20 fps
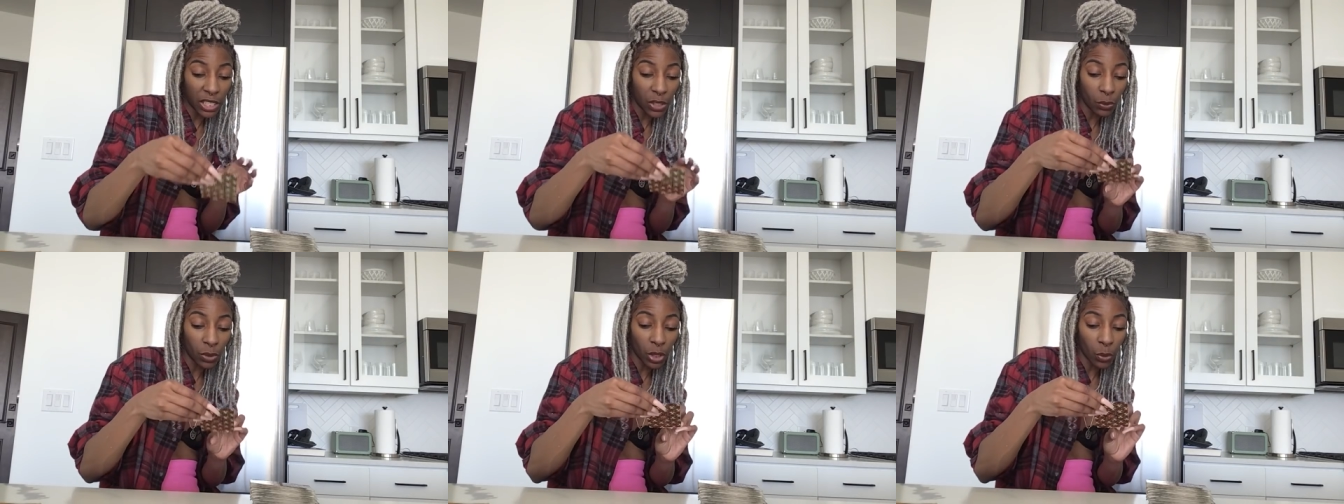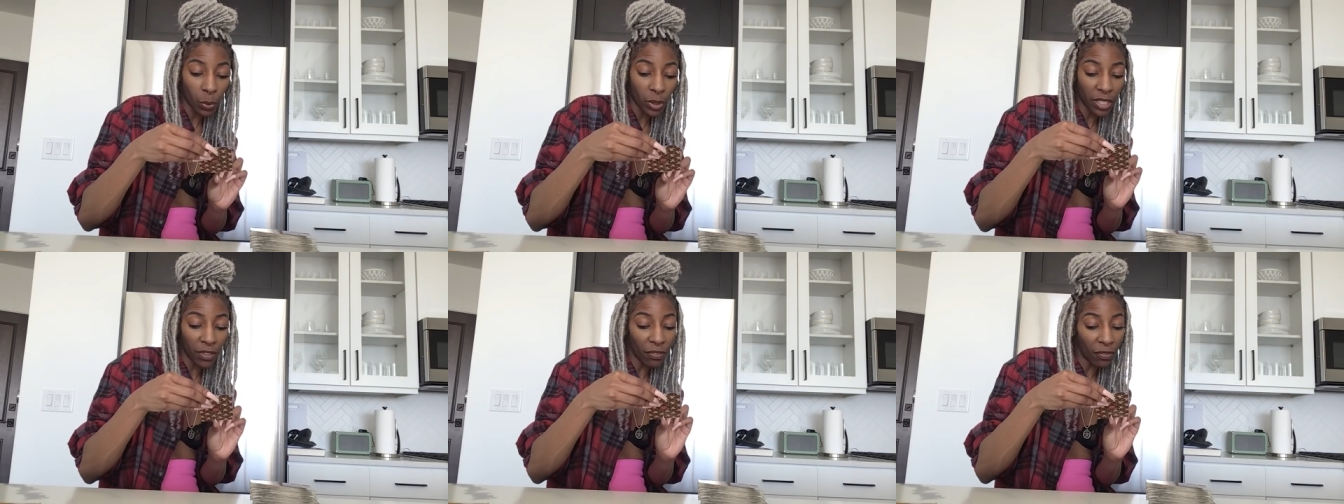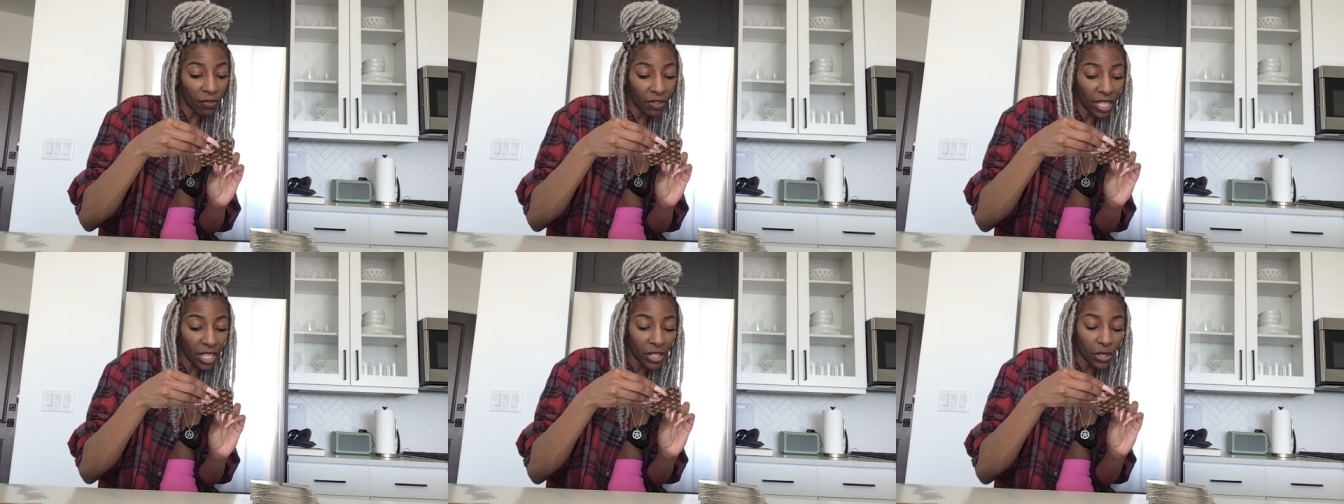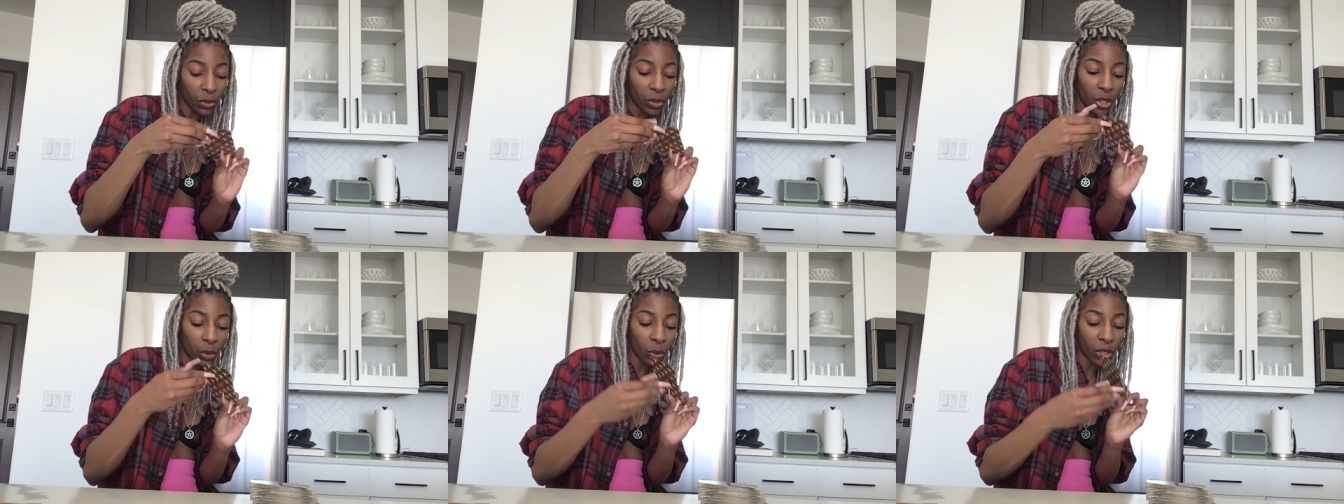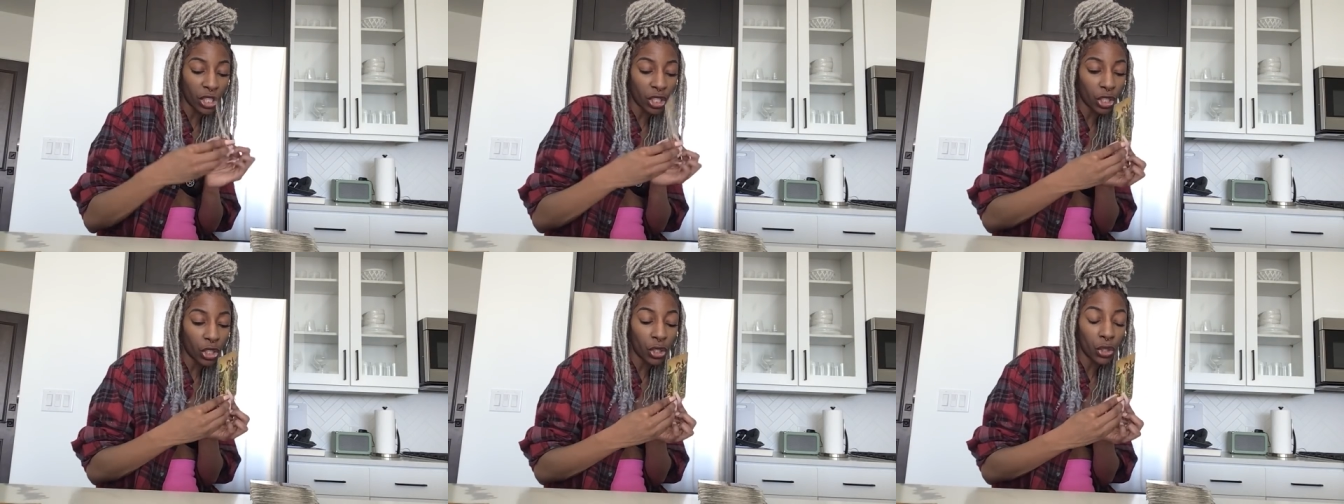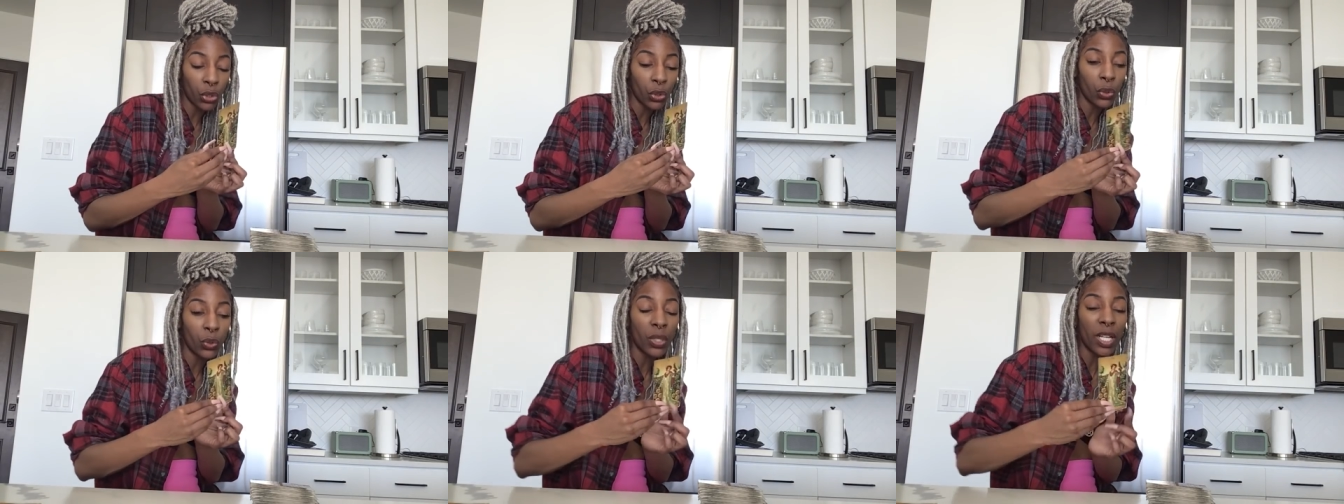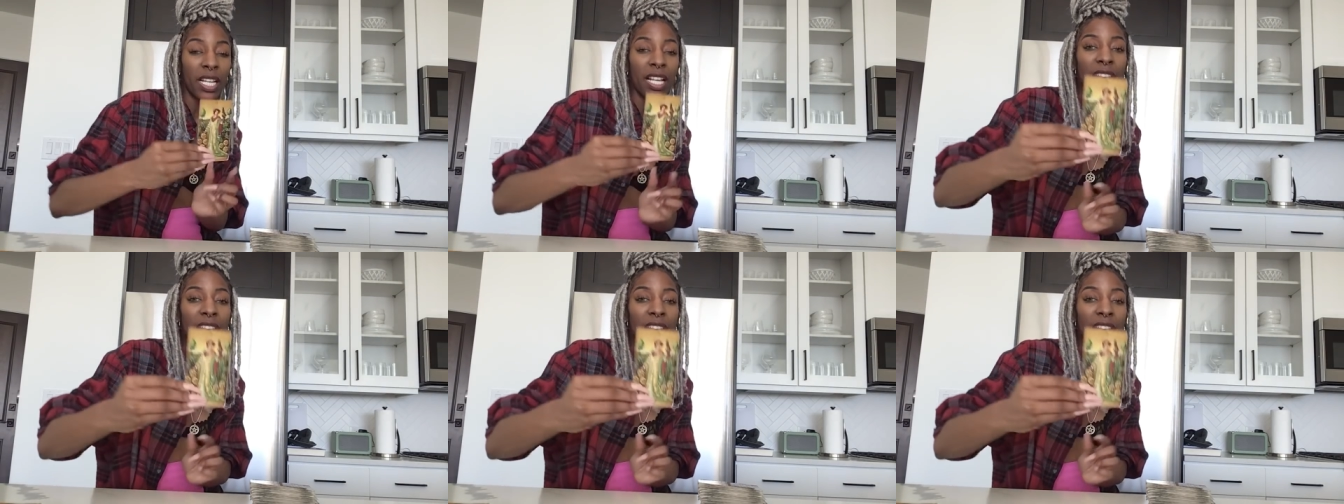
you look really fit, you look really cute.